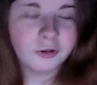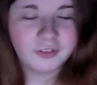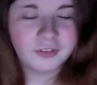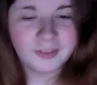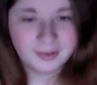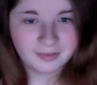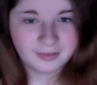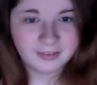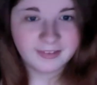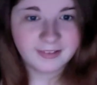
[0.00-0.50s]

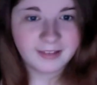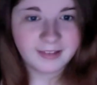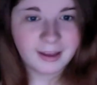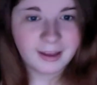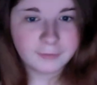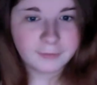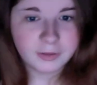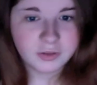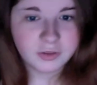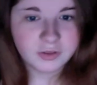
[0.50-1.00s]
things in his
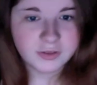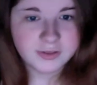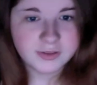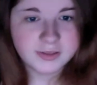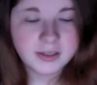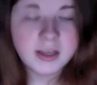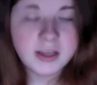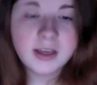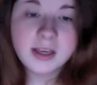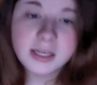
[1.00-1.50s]
life than just
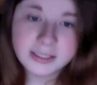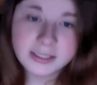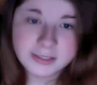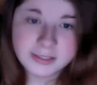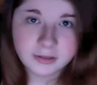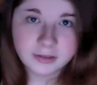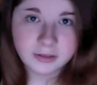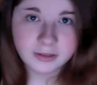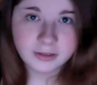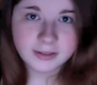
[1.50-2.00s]
his
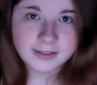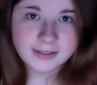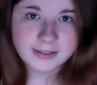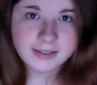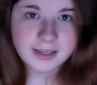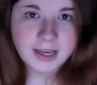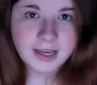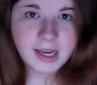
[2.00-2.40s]
looks.